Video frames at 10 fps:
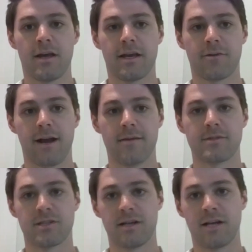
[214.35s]
it
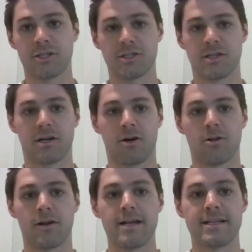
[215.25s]
grabs not just the
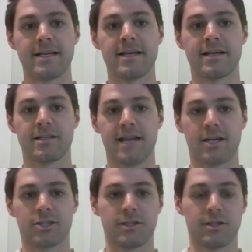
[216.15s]
caller ID and
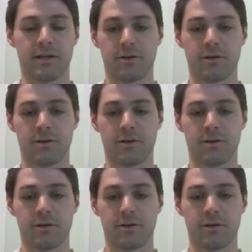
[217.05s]
actually like